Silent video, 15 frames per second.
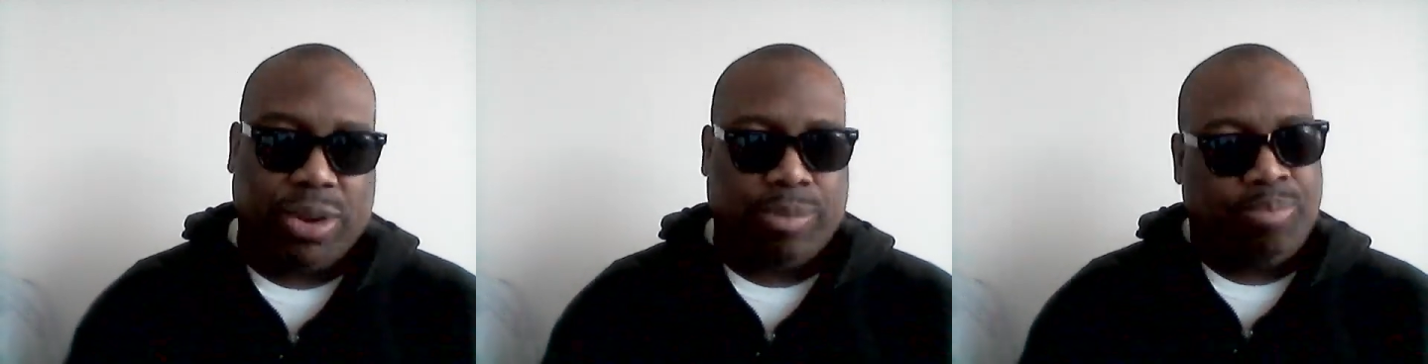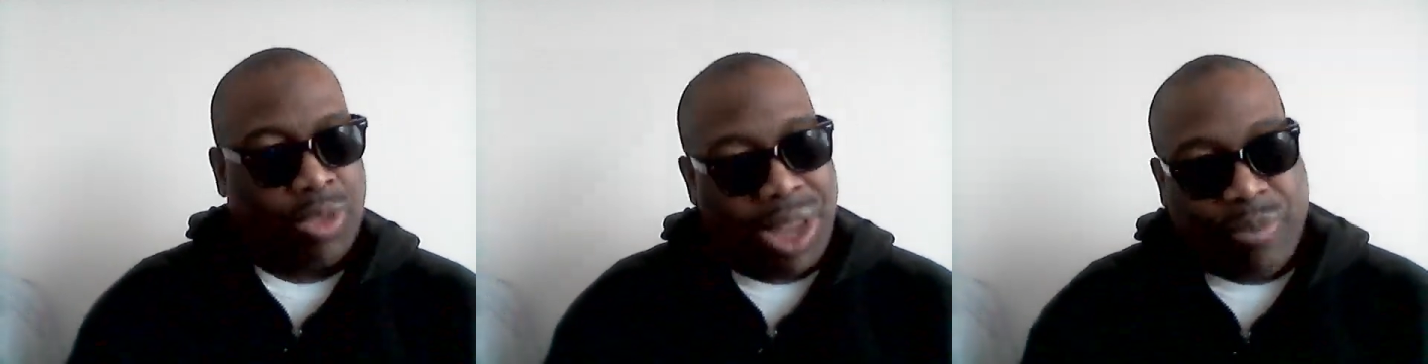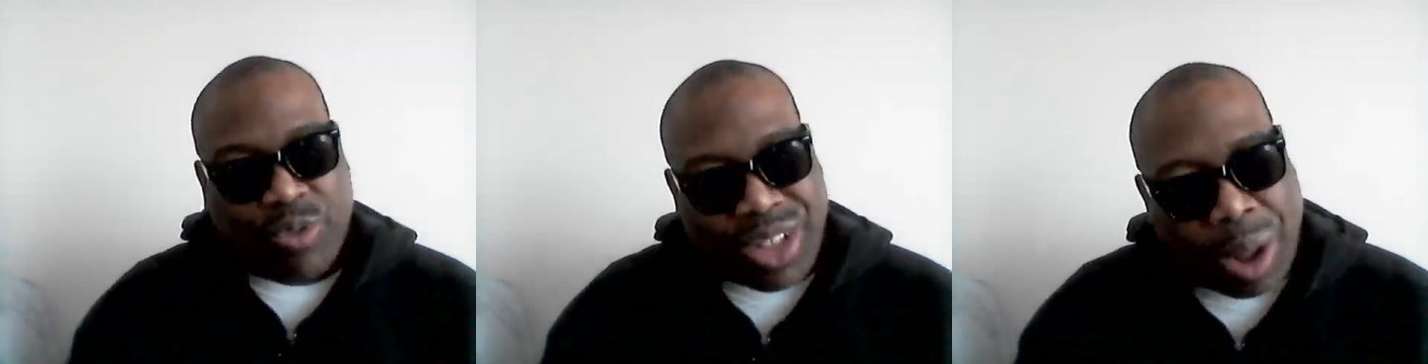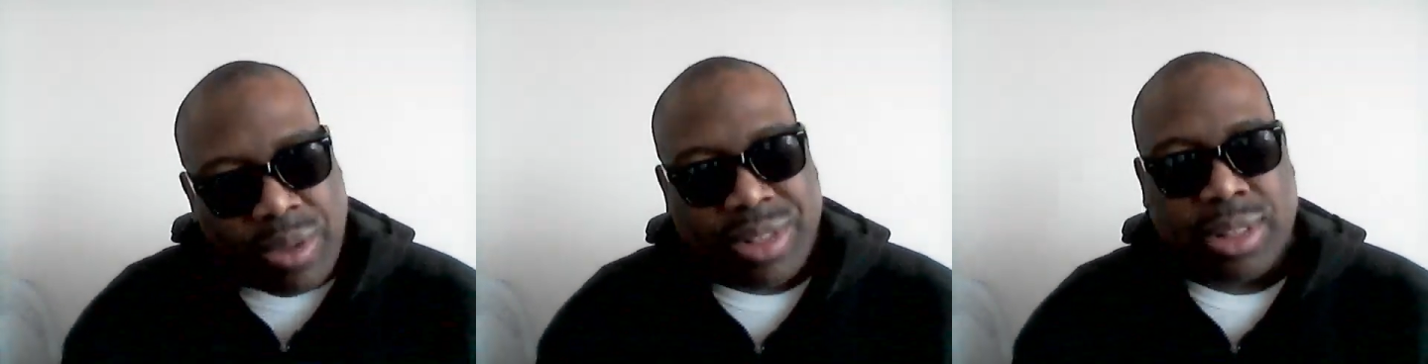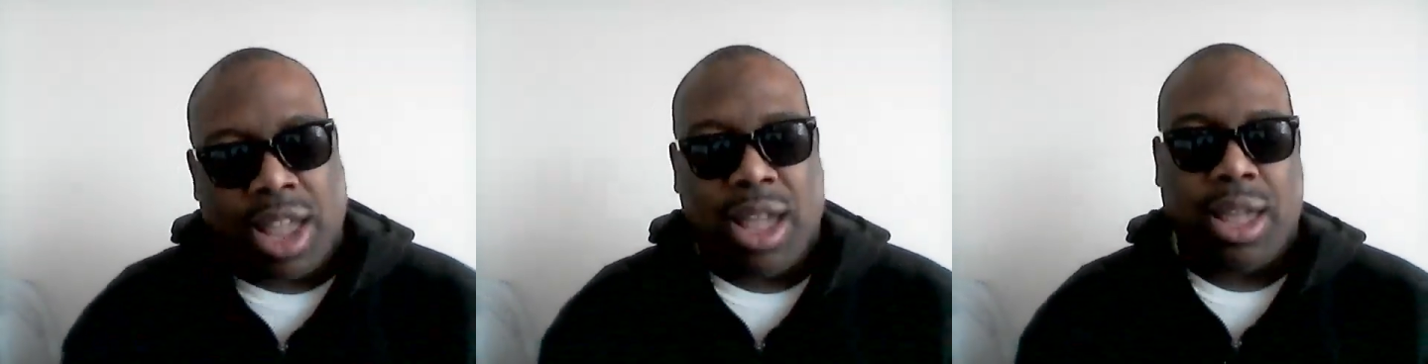just click
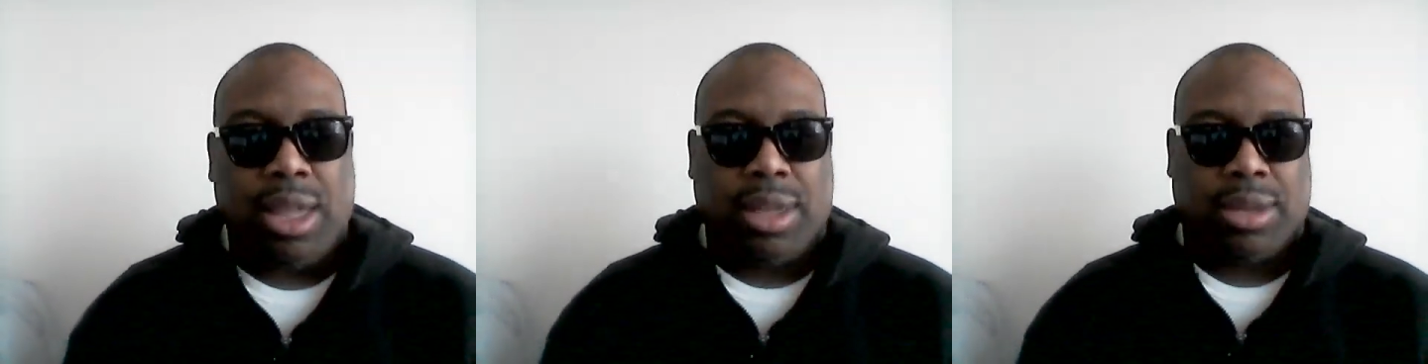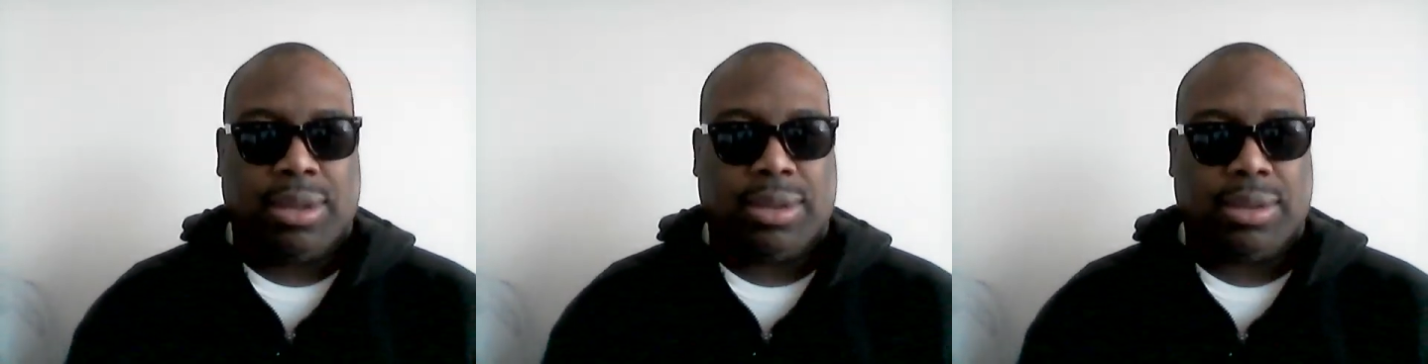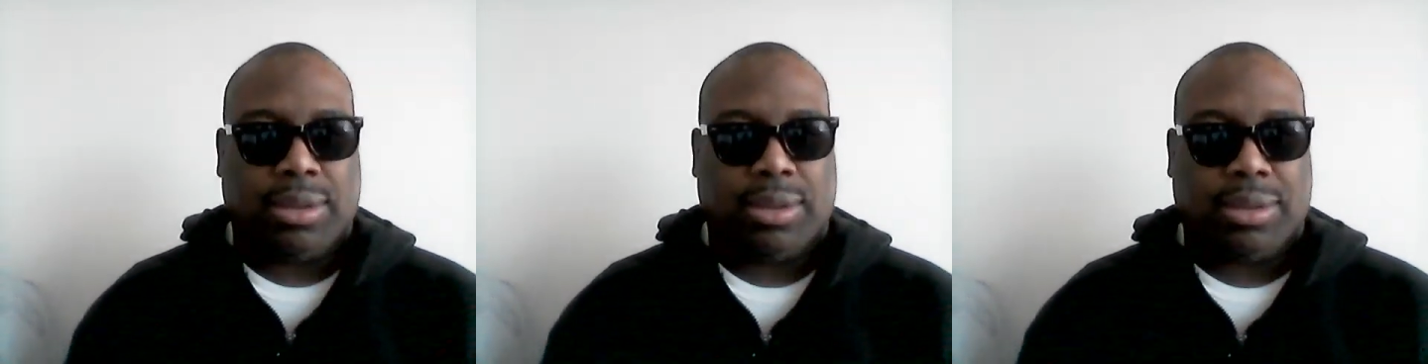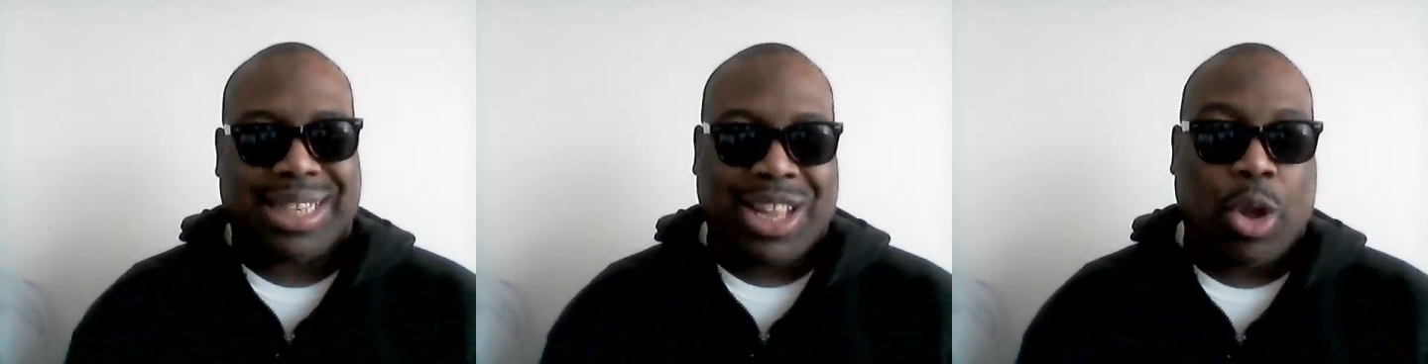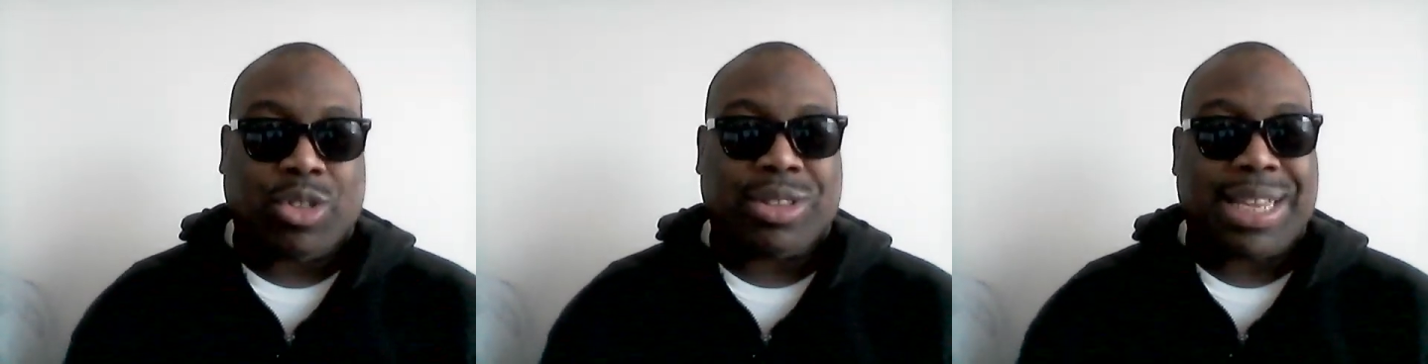on the
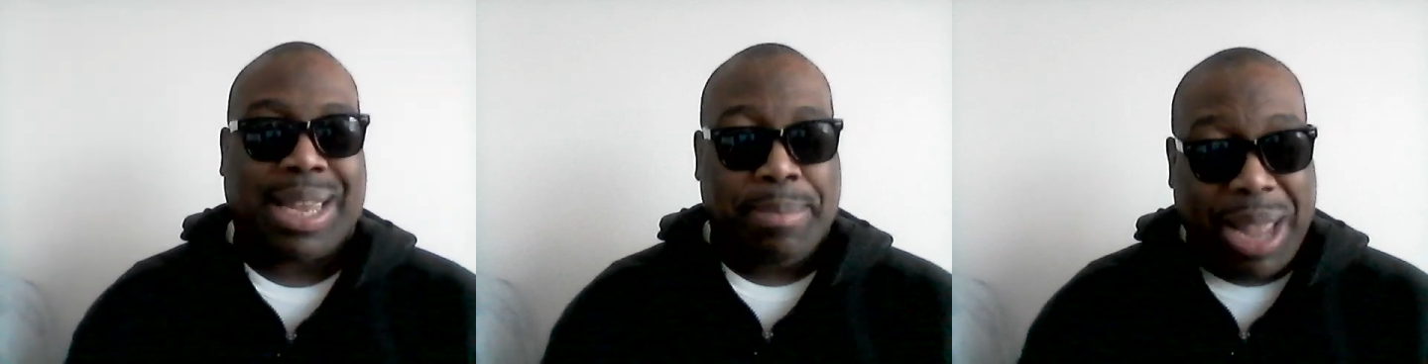YouTube